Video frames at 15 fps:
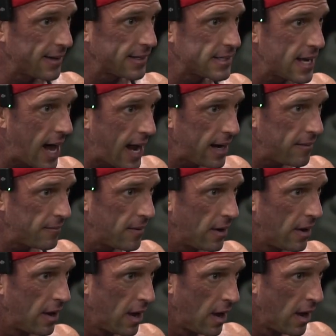just wanted to show
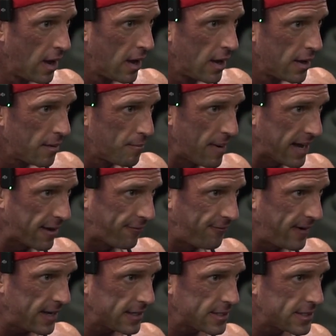you, um,
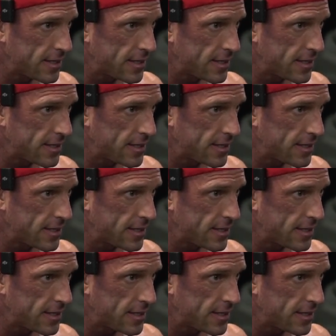again, that